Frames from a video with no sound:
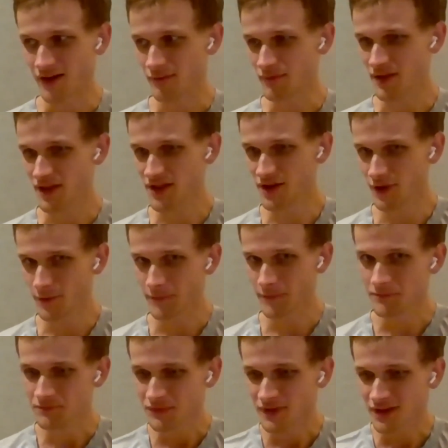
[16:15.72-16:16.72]
So
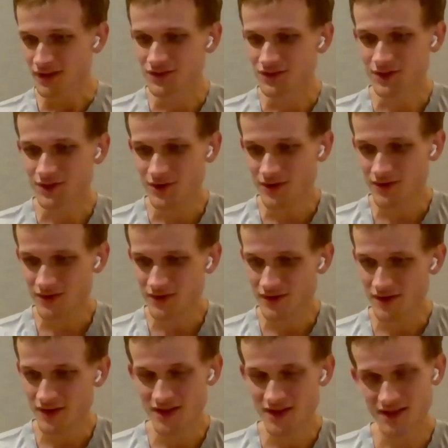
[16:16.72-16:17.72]

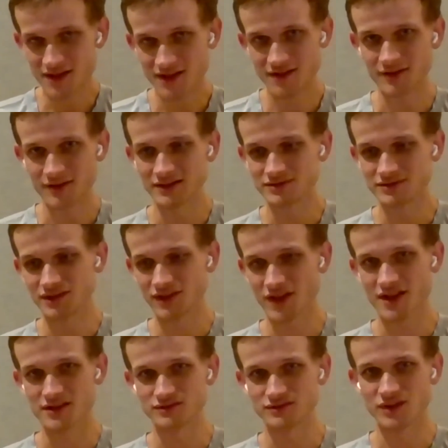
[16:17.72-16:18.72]
there's
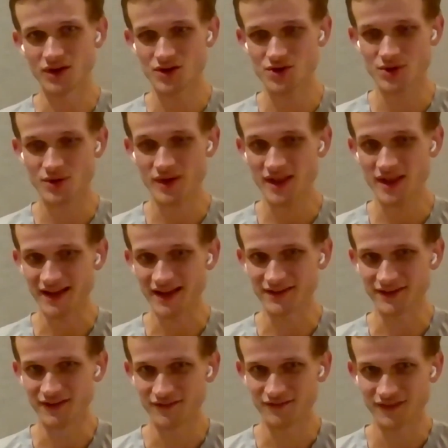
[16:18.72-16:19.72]
this larger set
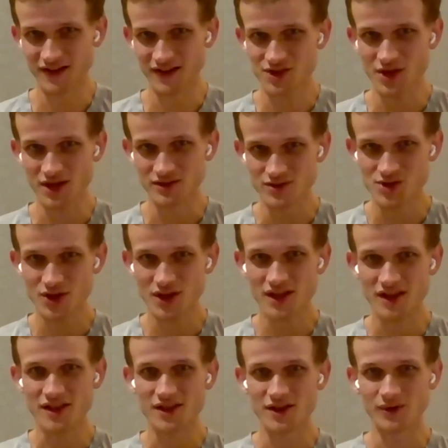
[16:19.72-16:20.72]
of challenges,
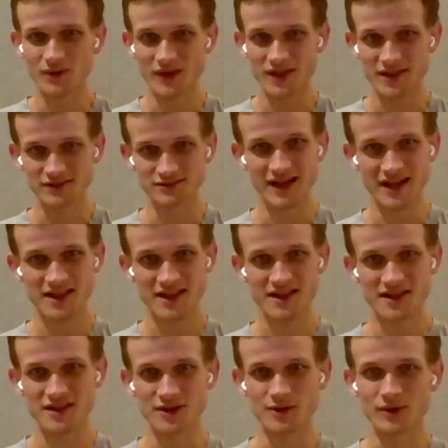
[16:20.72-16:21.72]
and so it's less
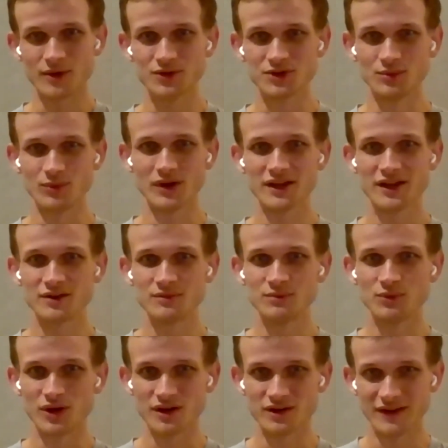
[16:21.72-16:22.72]
0 to 1 and
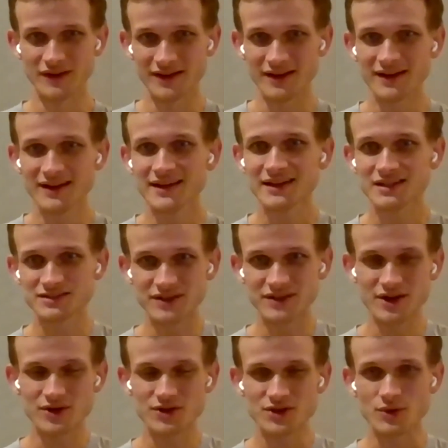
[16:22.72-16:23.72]
more
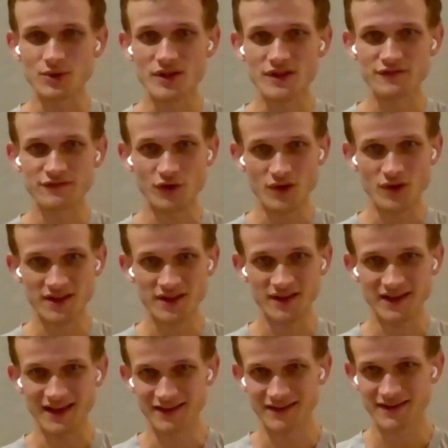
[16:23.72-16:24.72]
layer 2 is first to
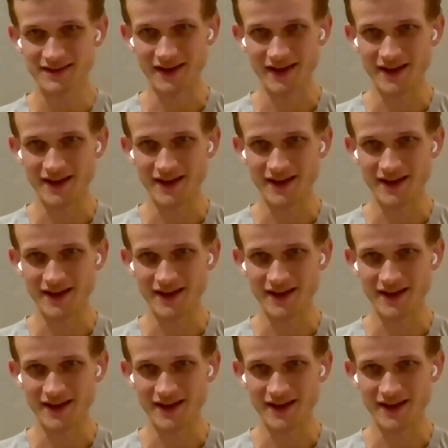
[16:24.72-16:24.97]
get